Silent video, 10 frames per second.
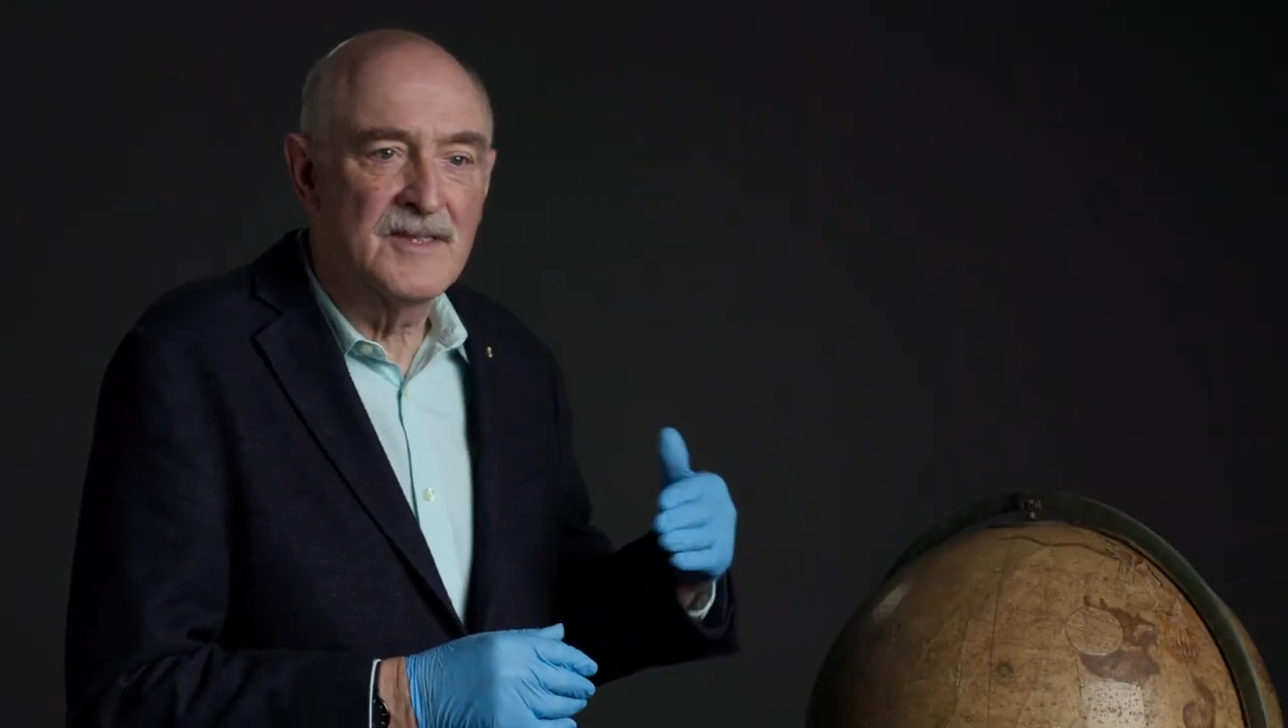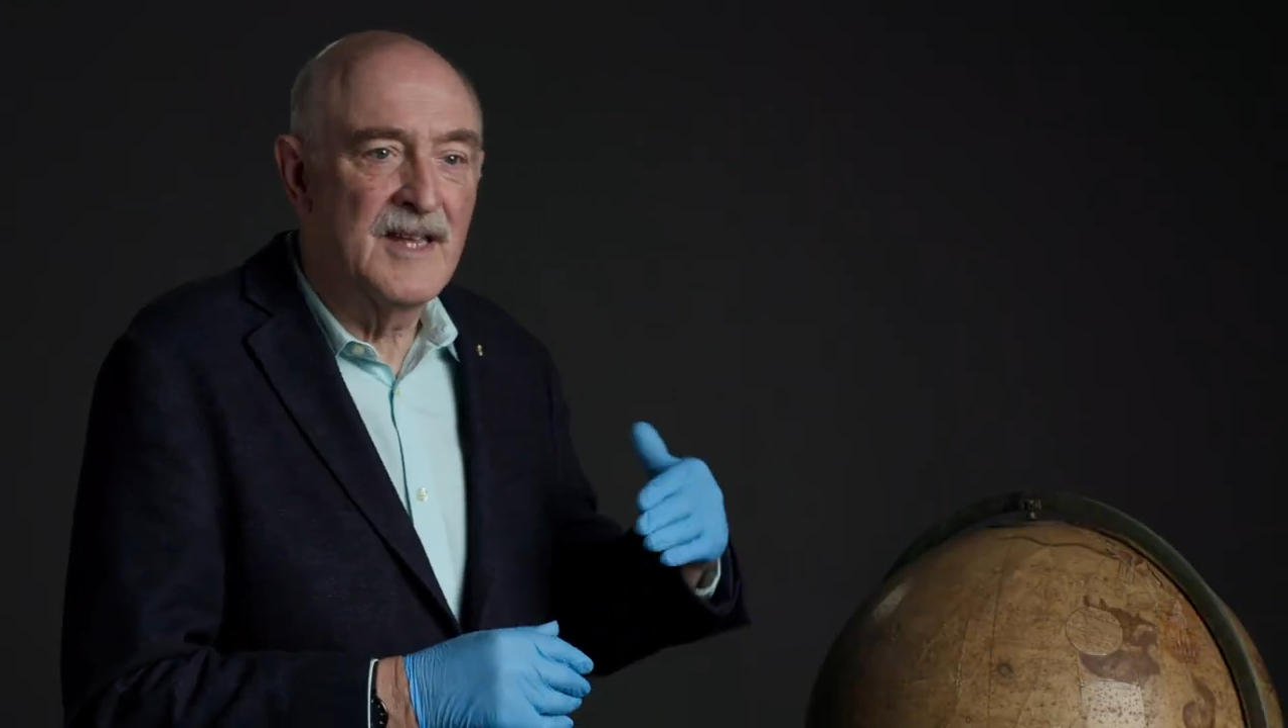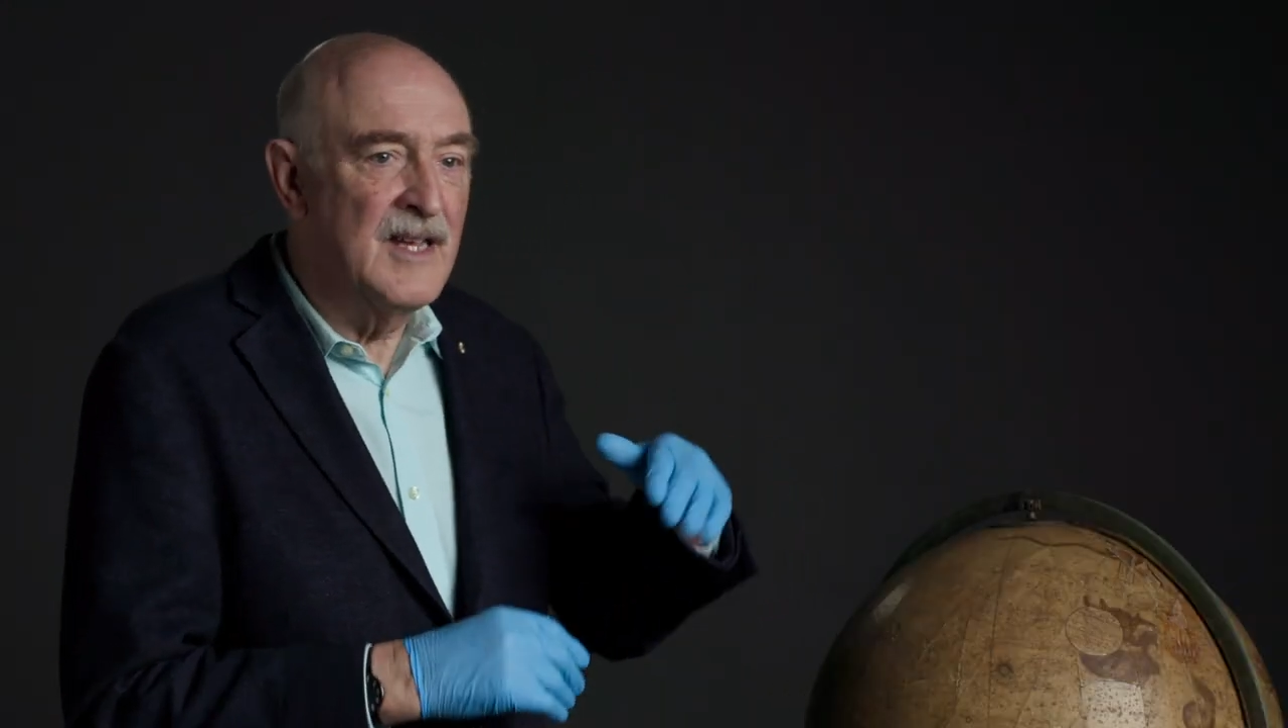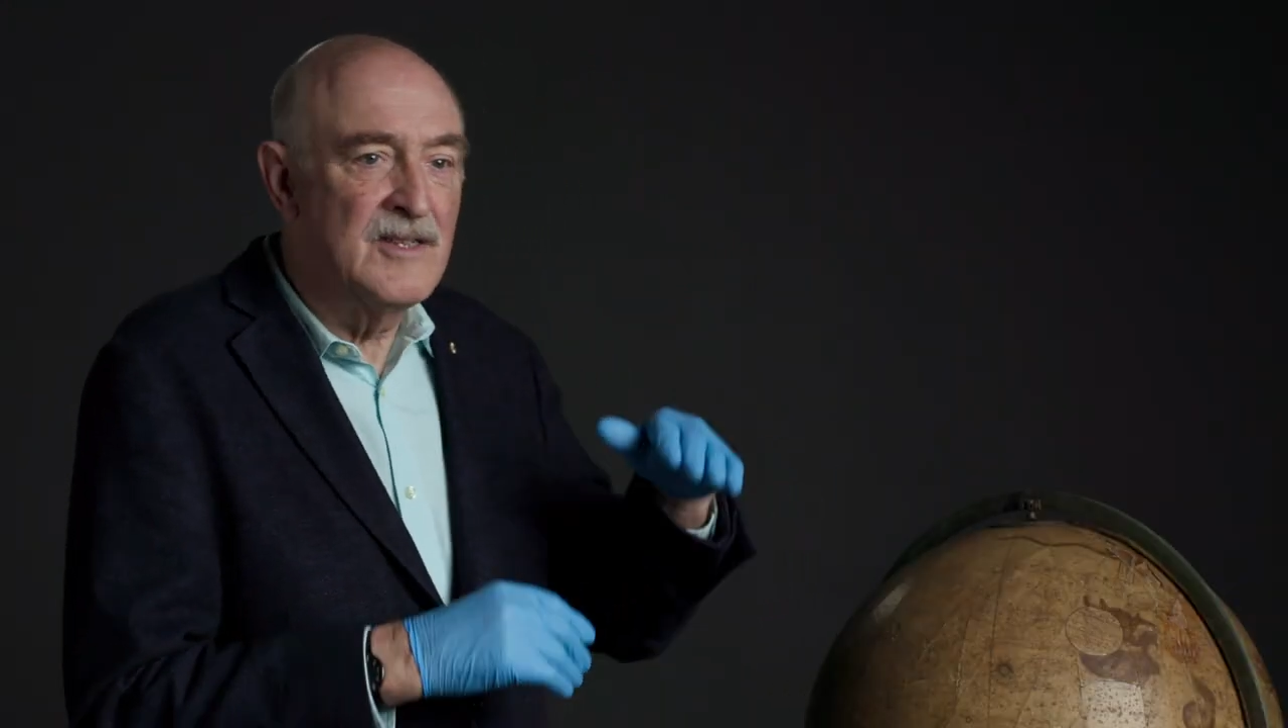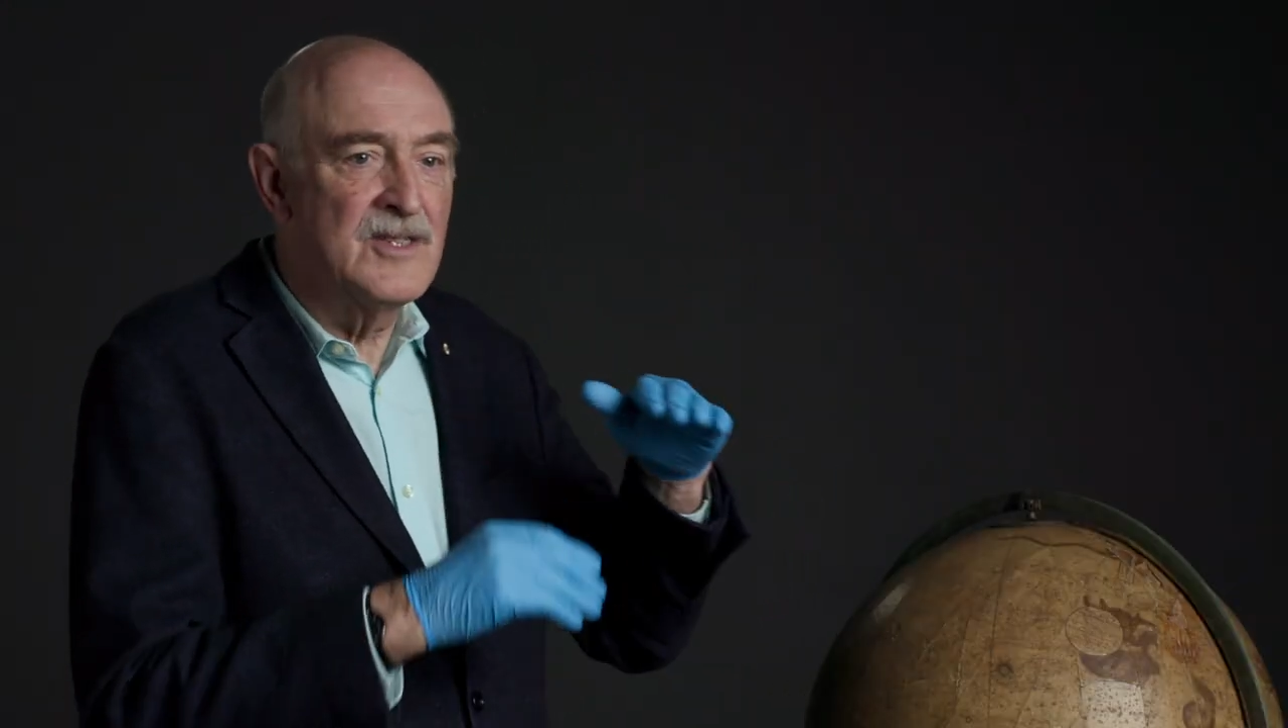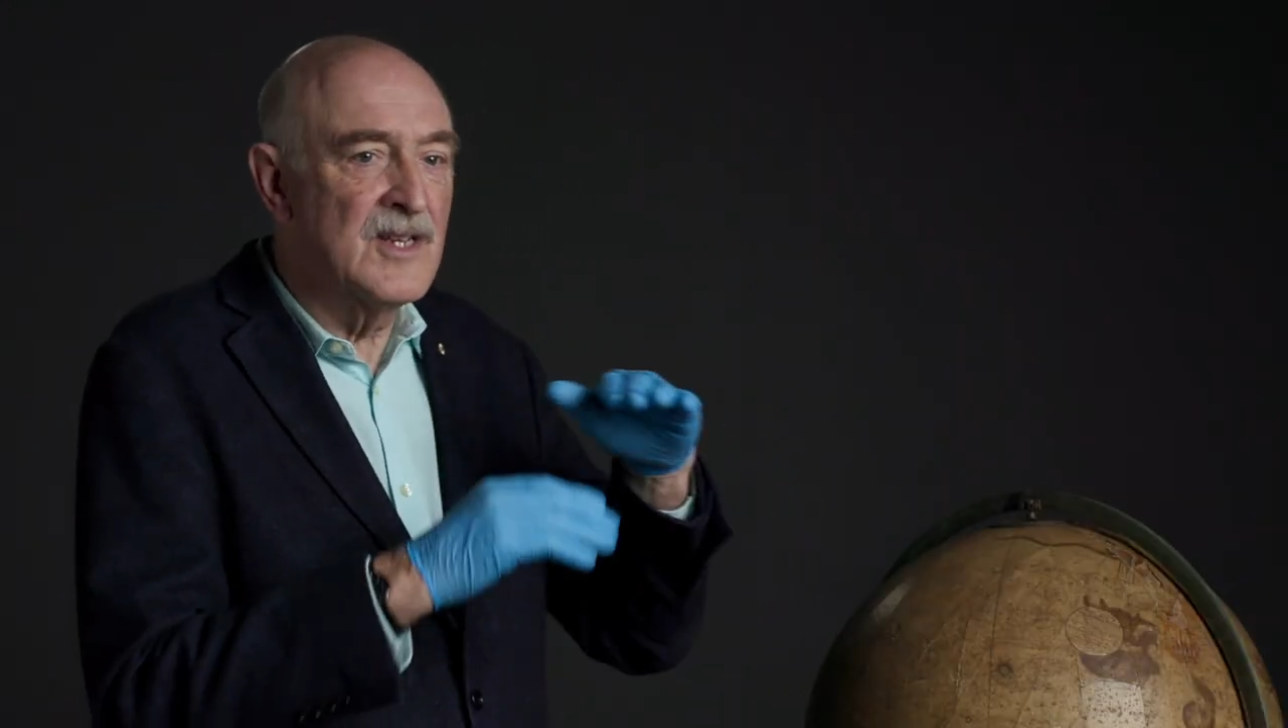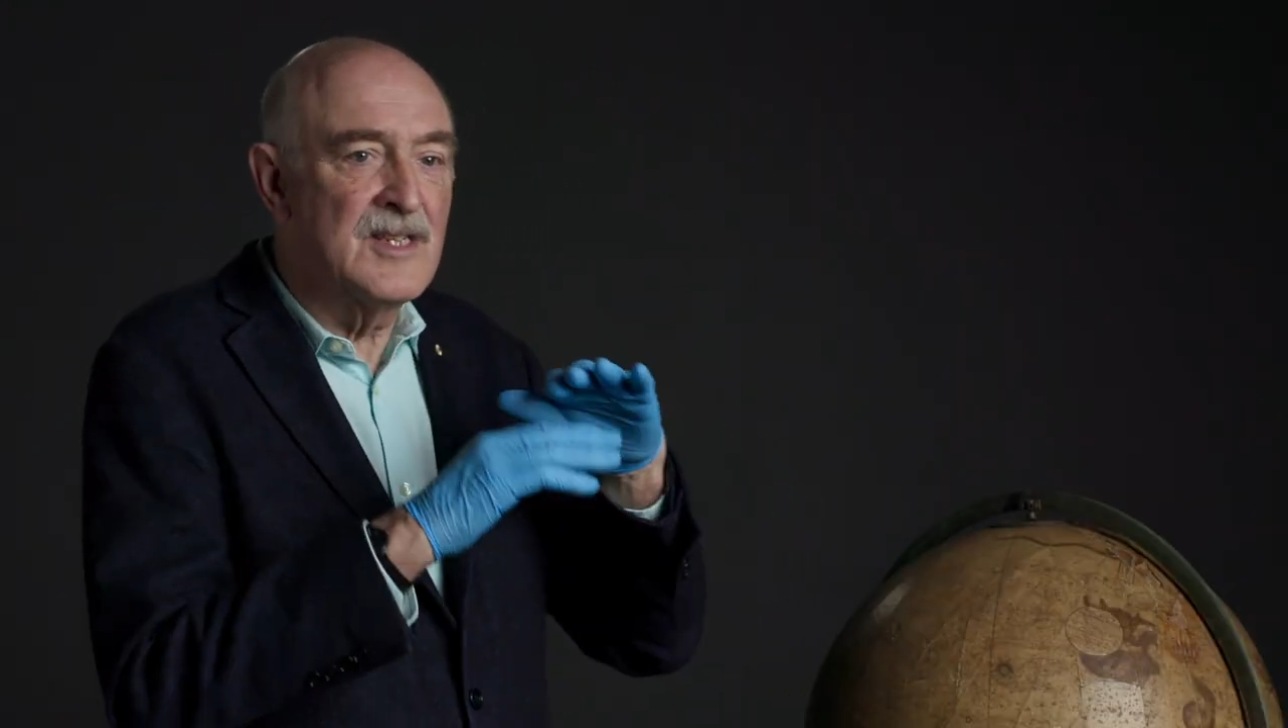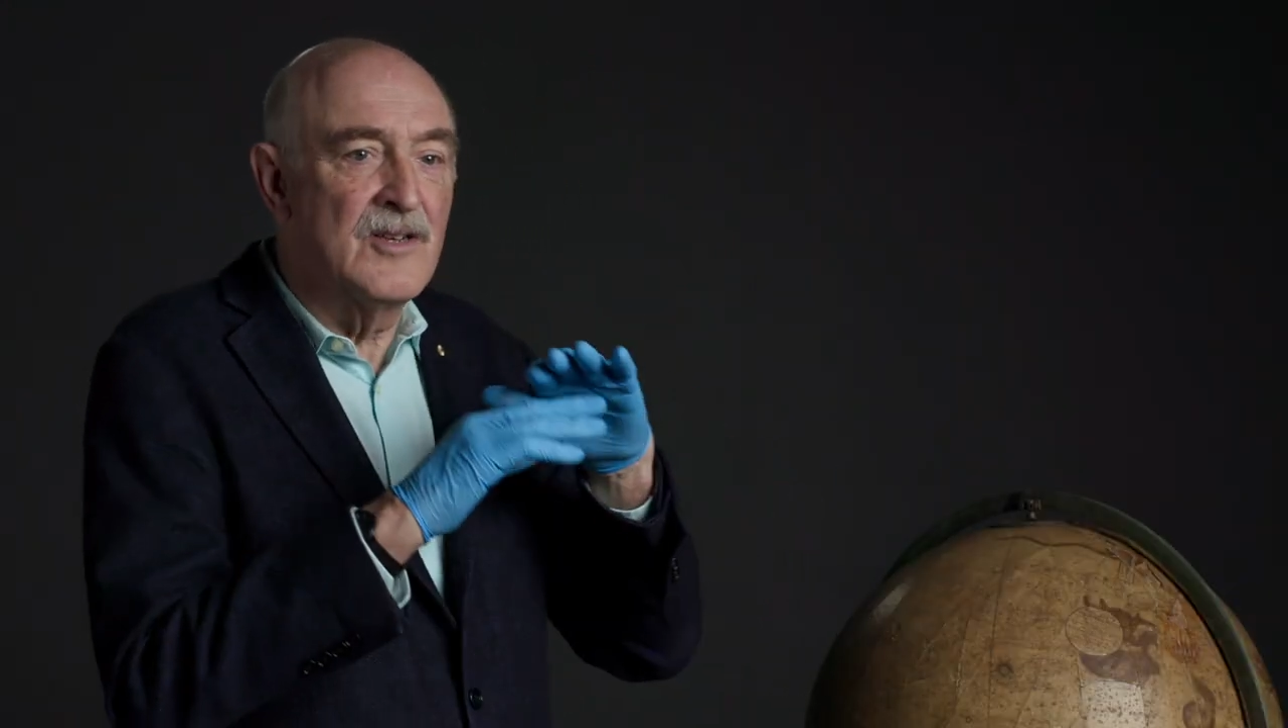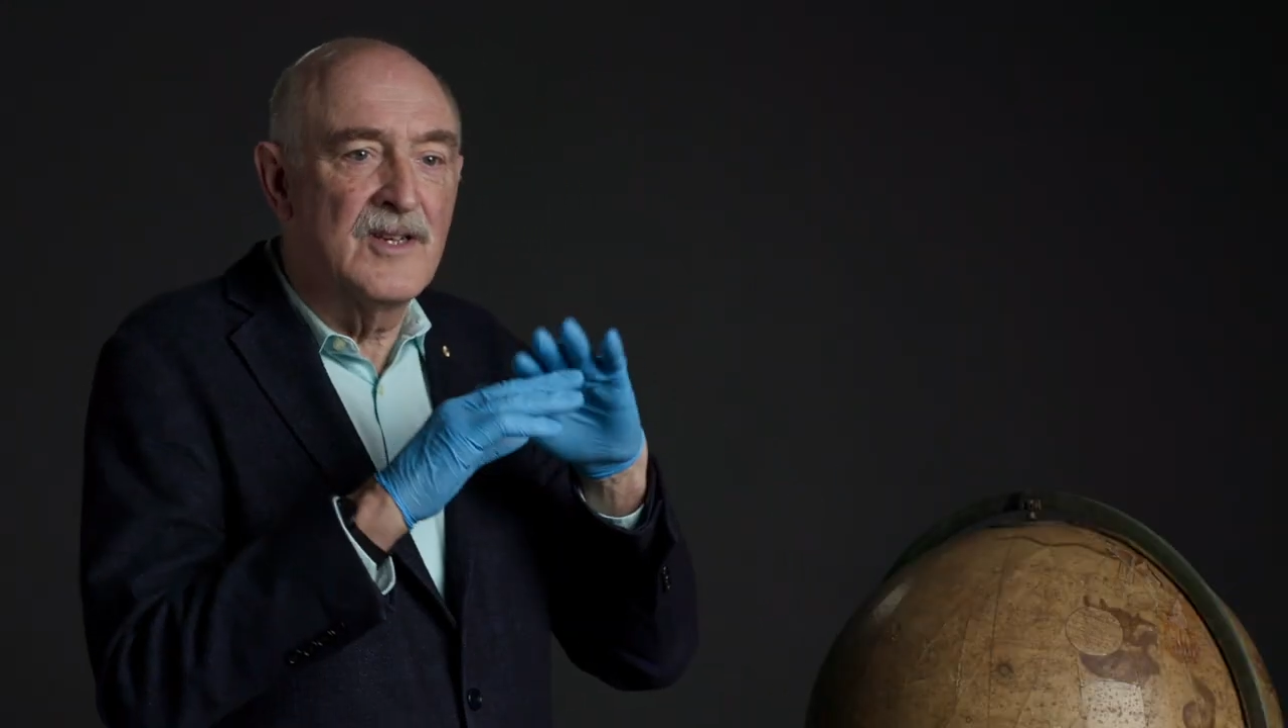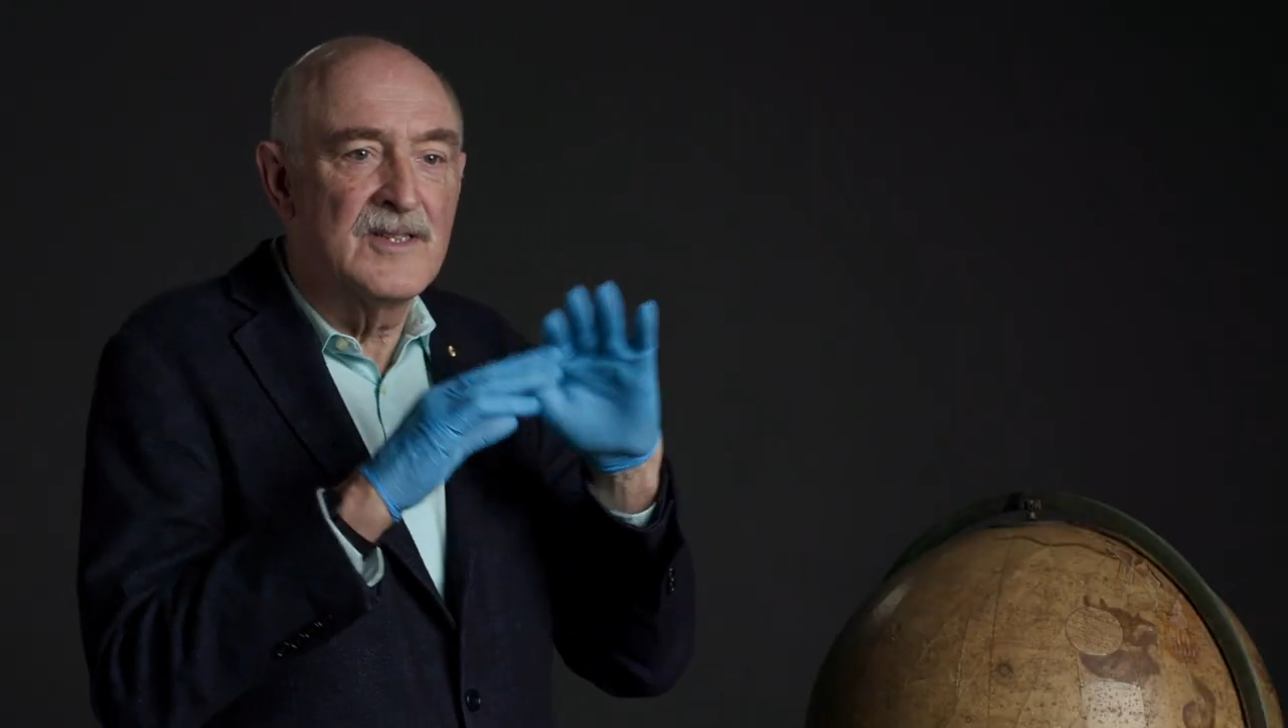they
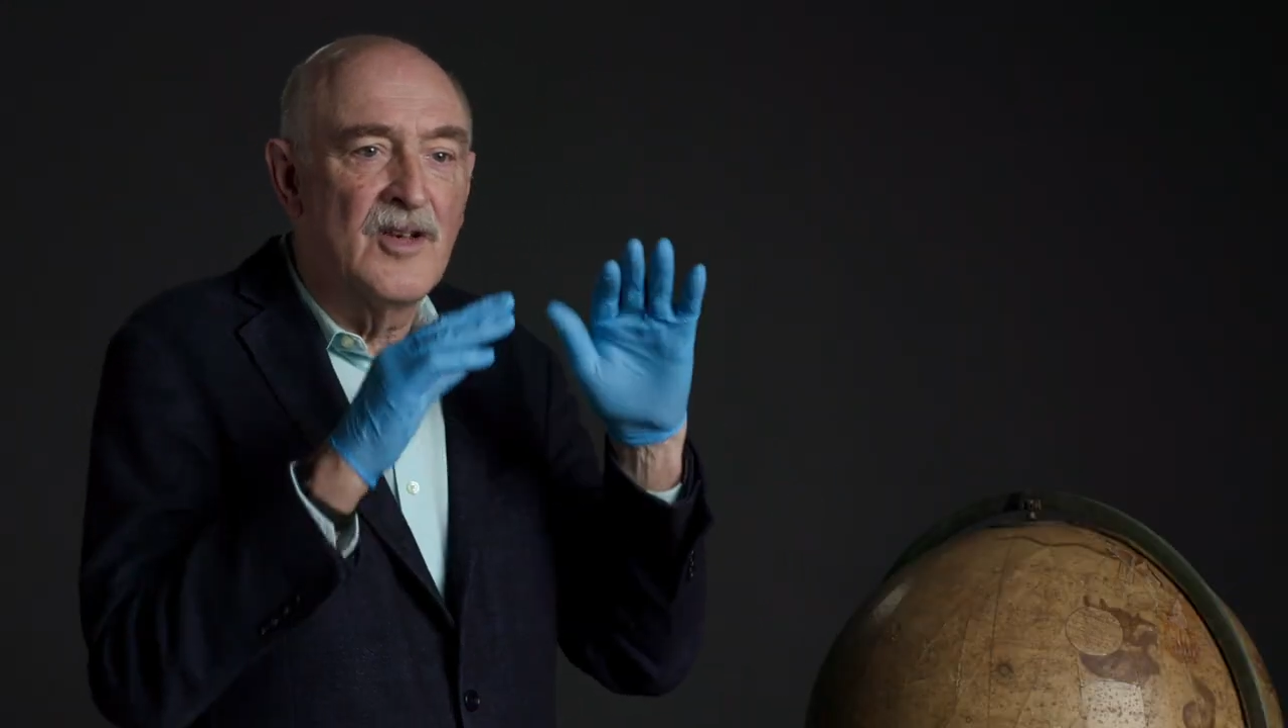just look as